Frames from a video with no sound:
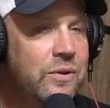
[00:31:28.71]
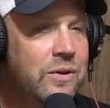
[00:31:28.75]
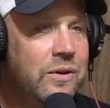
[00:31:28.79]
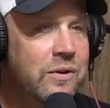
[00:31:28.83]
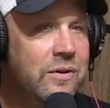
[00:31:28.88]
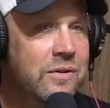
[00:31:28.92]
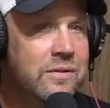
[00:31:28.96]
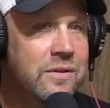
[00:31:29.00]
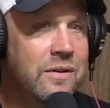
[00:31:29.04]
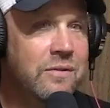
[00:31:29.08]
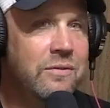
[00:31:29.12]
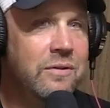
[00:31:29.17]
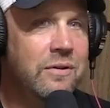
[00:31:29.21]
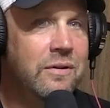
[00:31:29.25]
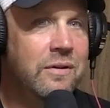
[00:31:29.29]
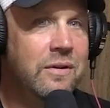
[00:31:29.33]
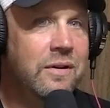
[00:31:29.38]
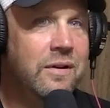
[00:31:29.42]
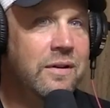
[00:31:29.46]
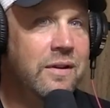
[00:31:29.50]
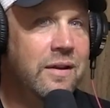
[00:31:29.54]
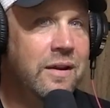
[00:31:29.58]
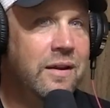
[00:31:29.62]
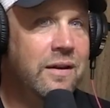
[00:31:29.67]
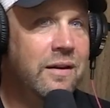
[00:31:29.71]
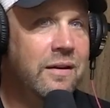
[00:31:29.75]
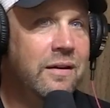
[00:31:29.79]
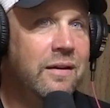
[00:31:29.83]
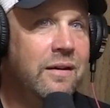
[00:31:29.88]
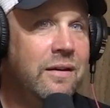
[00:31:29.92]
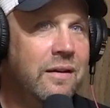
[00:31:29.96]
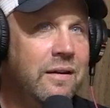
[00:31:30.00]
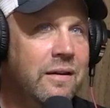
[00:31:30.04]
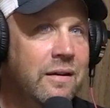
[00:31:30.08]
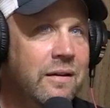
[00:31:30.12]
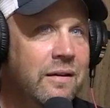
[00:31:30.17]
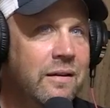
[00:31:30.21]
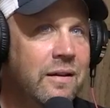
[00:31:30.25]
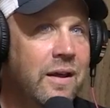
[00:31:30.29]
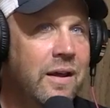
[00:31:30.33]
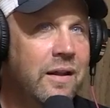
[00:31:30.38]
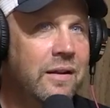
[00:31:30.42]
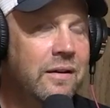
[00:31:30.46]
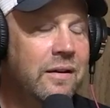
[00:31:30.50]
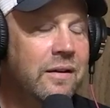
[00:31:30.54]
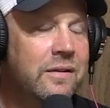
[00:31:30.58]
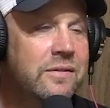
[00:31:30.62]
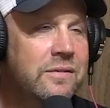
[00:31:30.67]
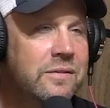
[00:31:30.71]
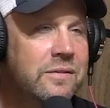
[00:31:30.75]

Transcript: years I've learned to take it a lot less